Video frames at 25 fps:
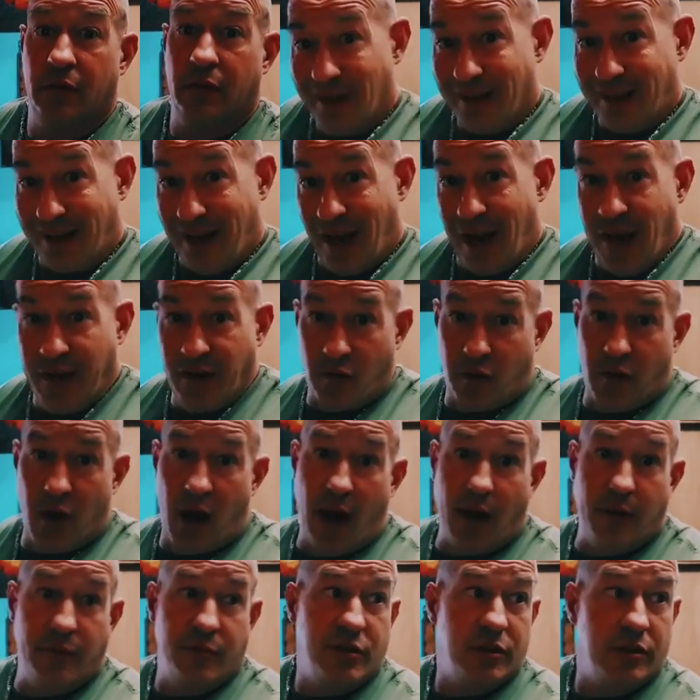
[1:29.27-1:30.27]
It kind of
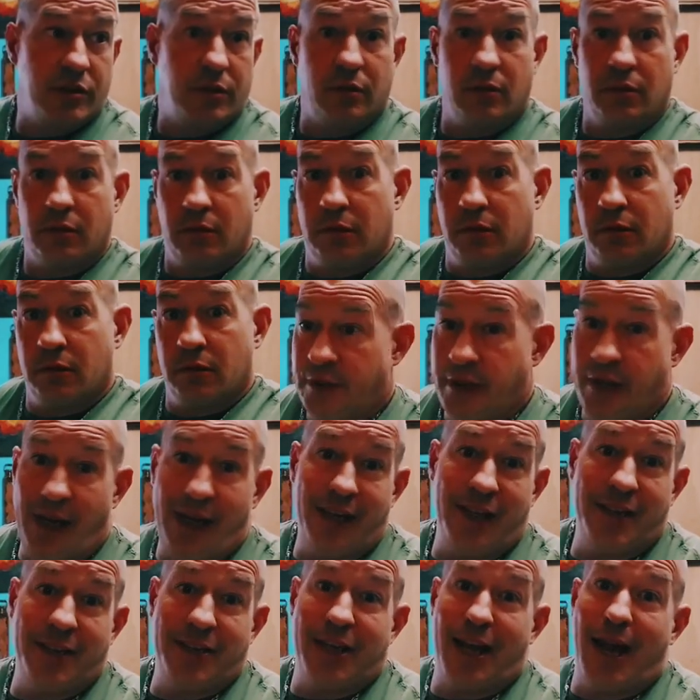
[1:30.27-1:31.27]
rhymes.
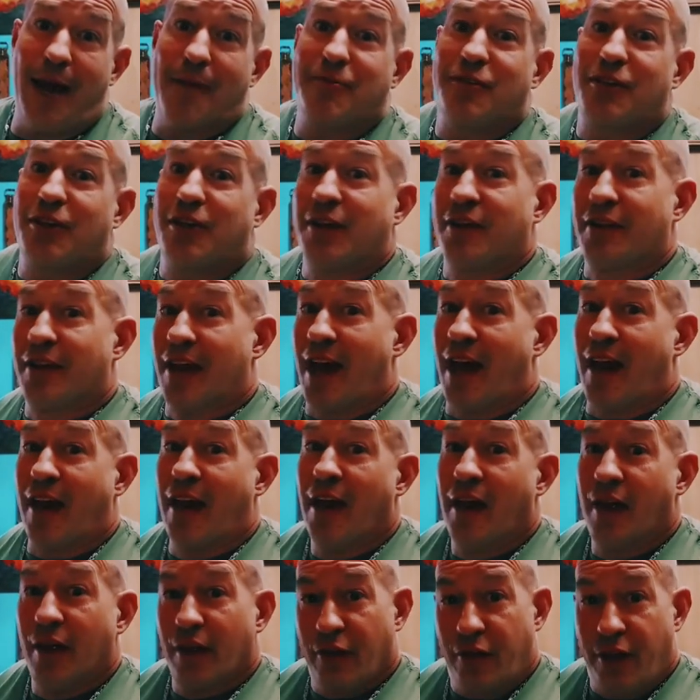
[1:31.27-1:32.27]
Kind of taps into that
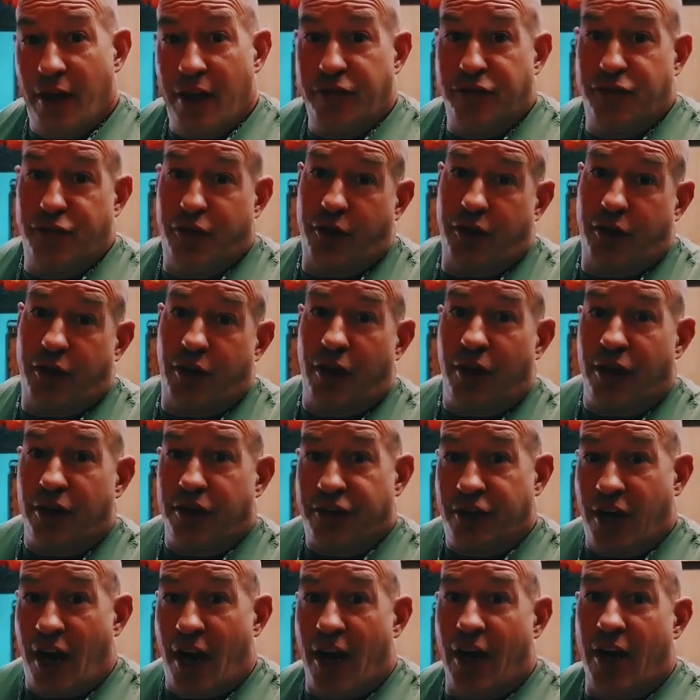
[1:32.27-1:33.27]
they took our
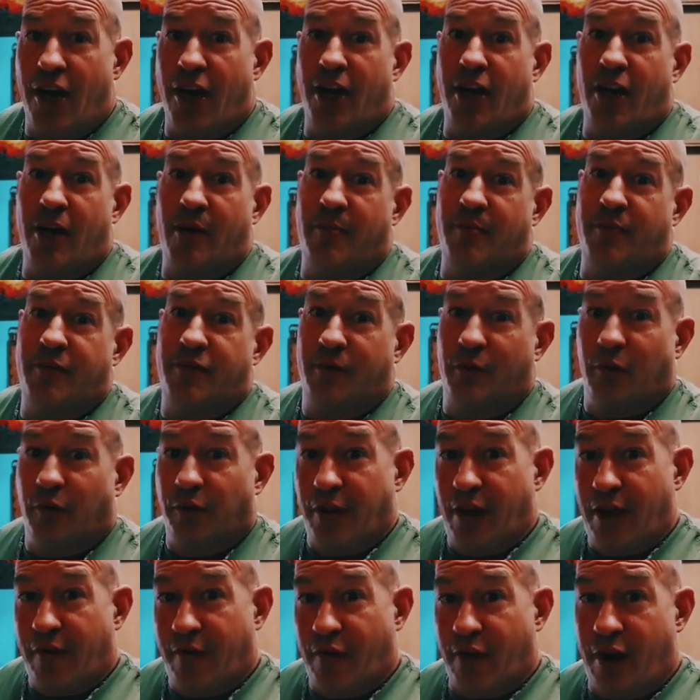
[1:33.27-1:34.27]
jobs,
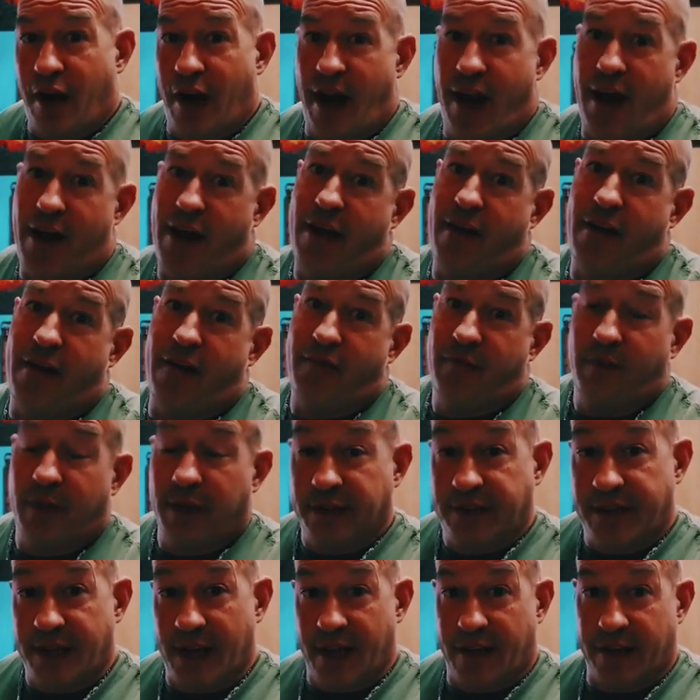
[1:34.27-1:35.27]
we'll never have
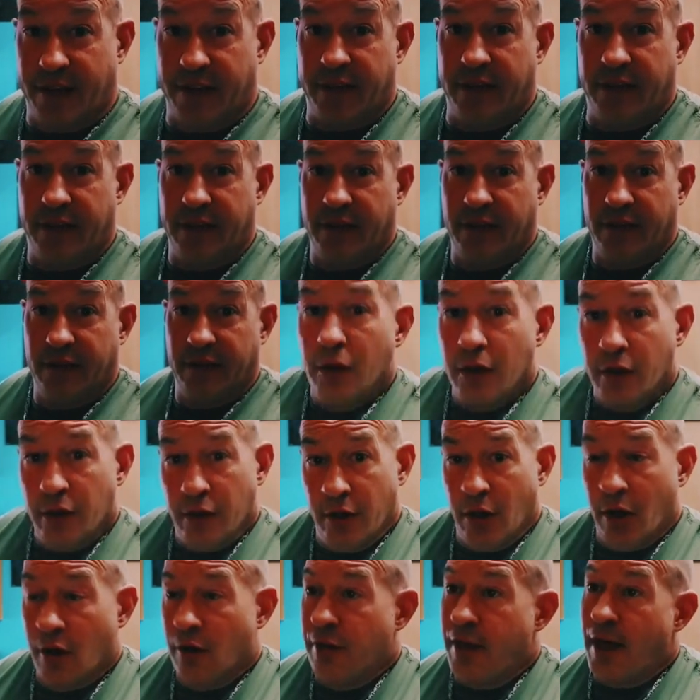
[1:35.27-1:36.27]
mentality.
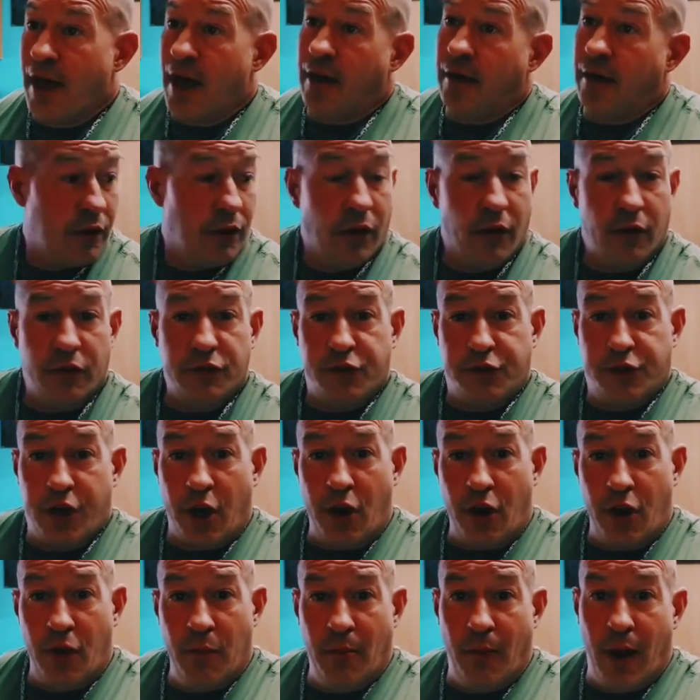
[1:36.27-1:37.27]
You know that those
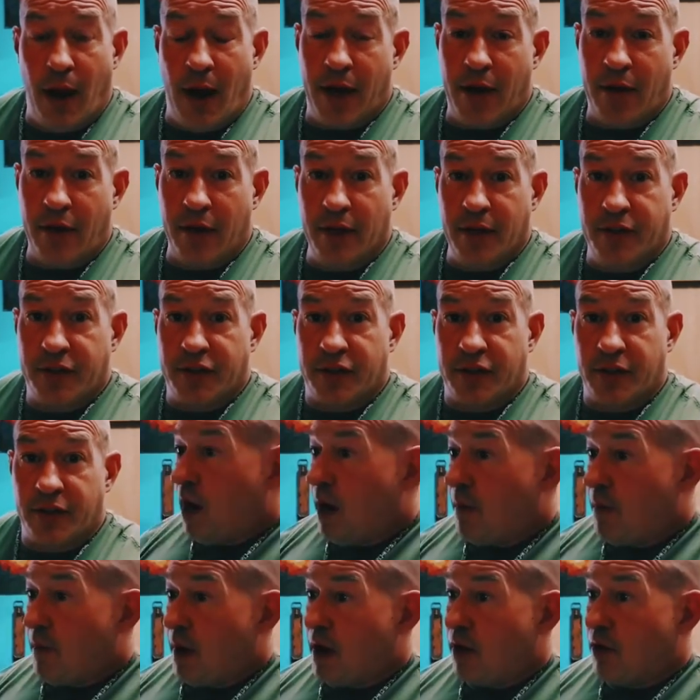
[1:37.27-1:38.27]
darn migrants?
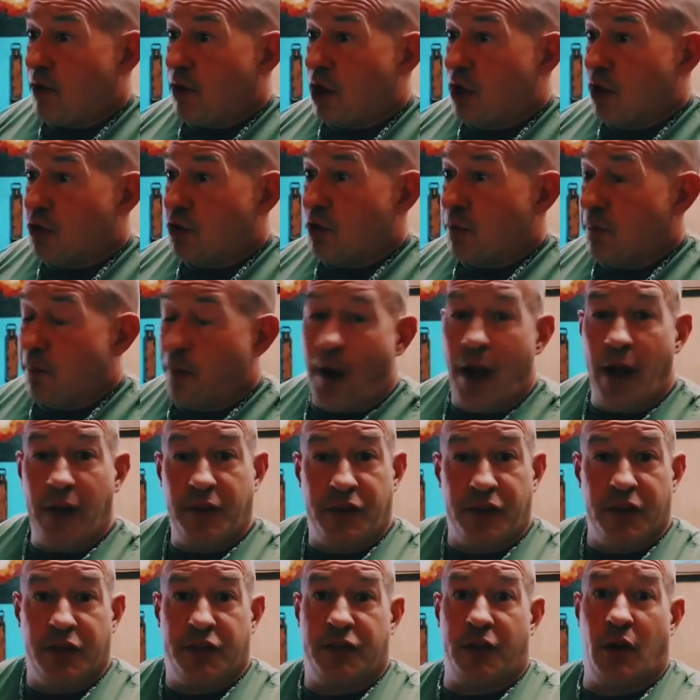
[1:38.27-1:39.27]
Why my grocery
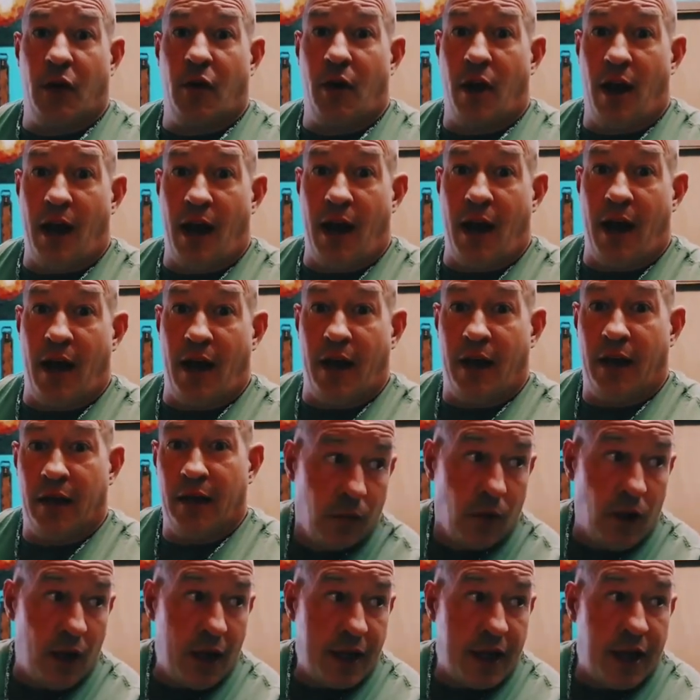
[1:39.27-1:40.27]
prices so high?
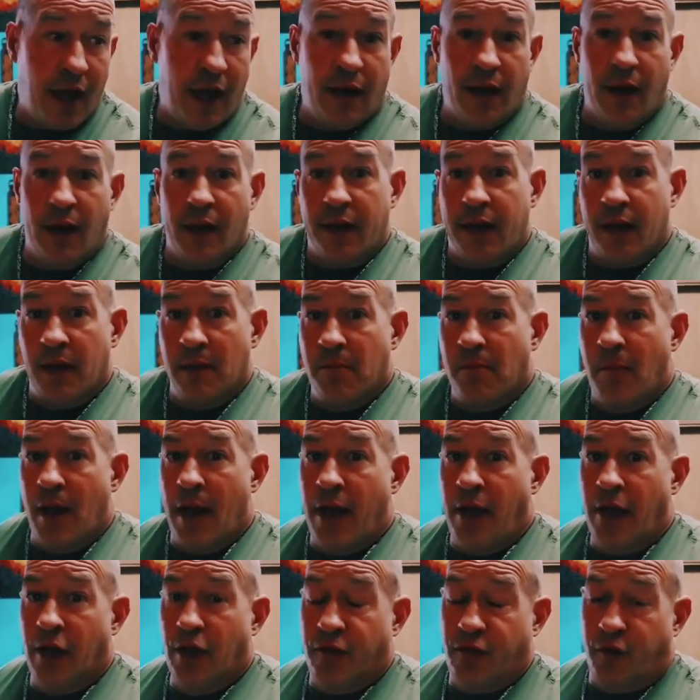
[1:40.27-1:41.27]
Why can't I get
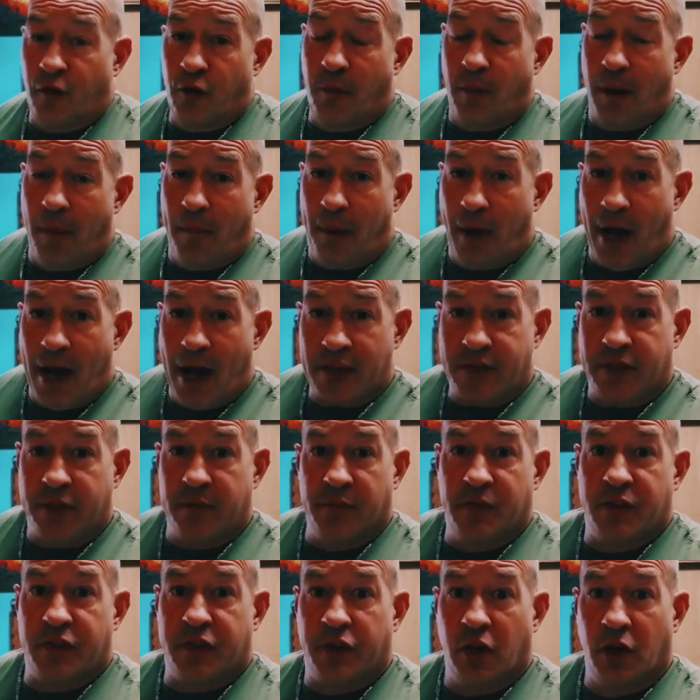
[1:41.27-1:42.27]
maters from a
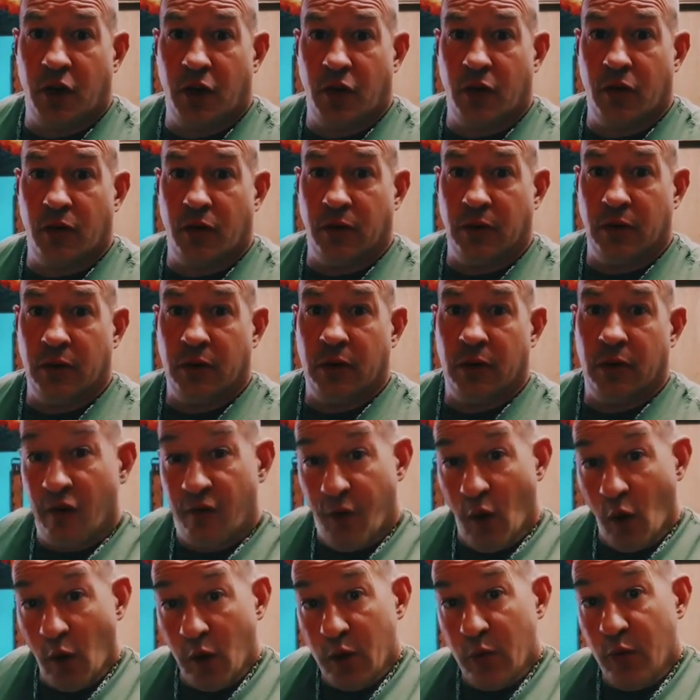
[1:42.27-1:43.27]
possum stew?
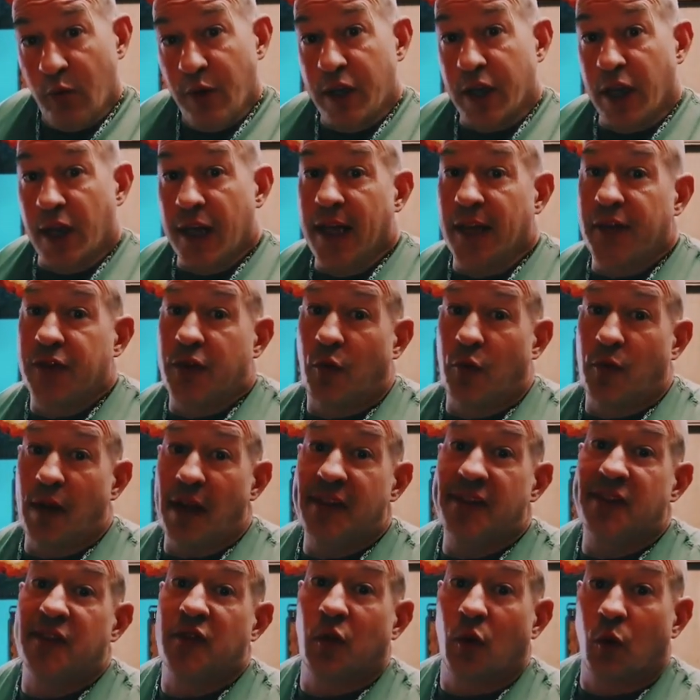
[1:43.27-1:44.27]
If only we could get the
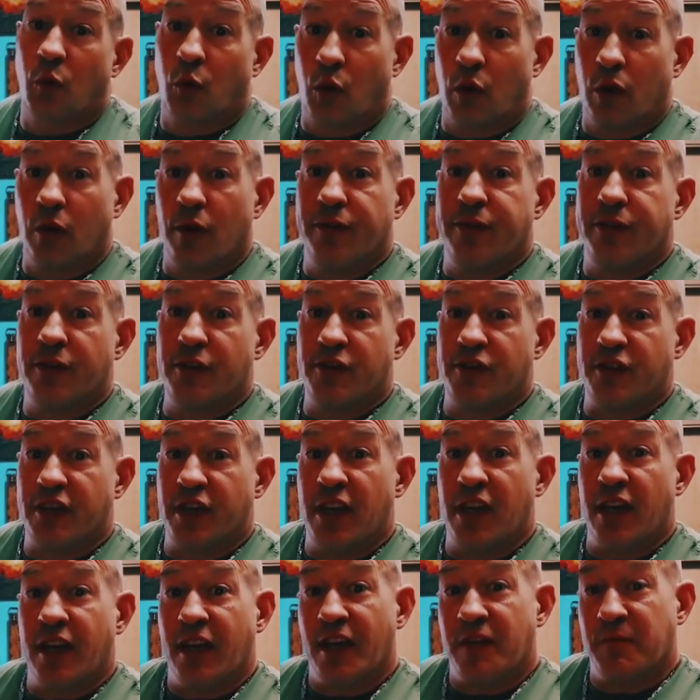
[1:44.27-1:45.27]
rest of the world to
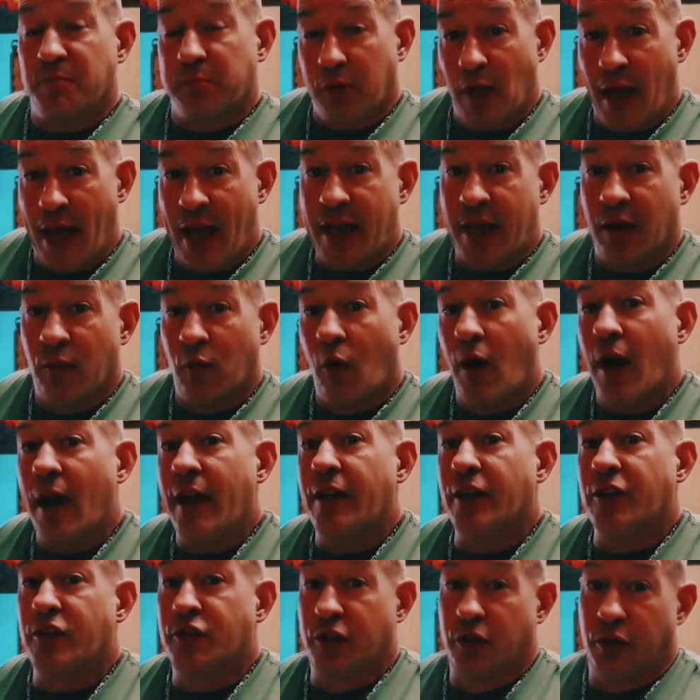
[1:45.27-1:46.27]
see it as black and
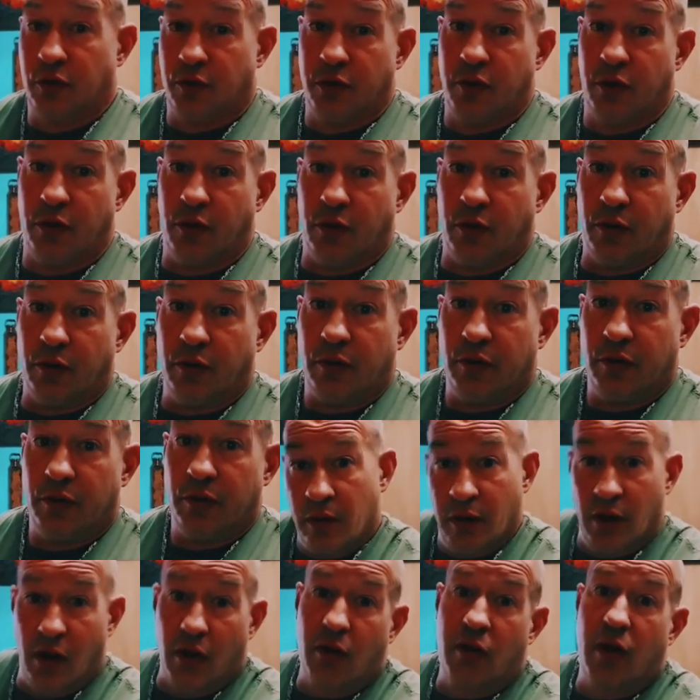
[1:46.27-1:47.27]
white as you do.
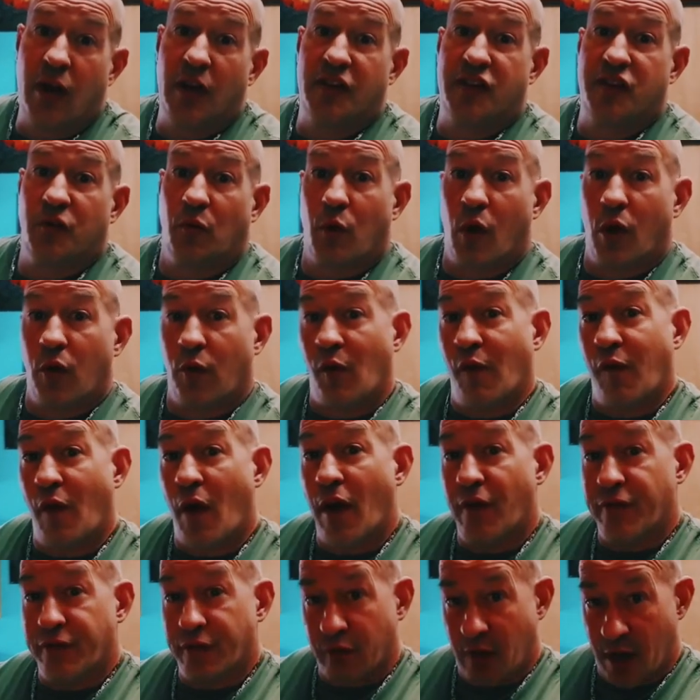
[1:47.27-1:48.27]
You know, 'cause the world
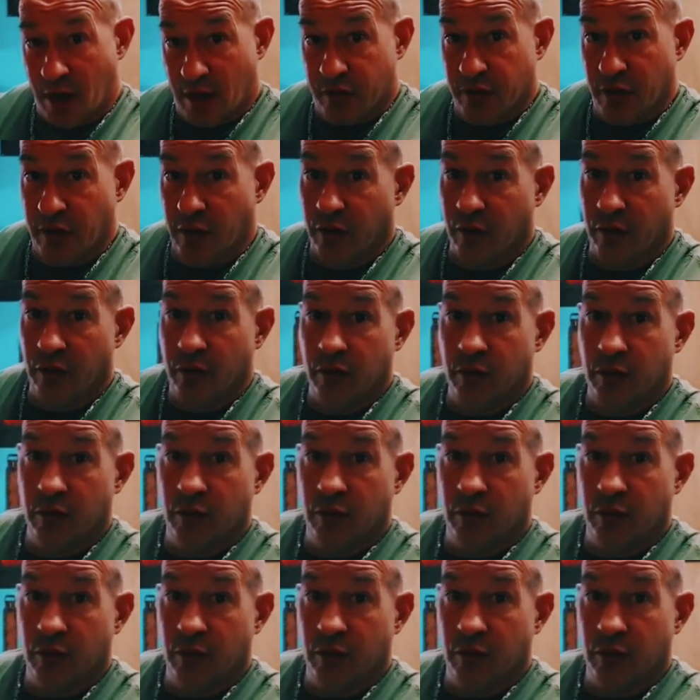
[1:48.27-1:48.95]
revolves around you.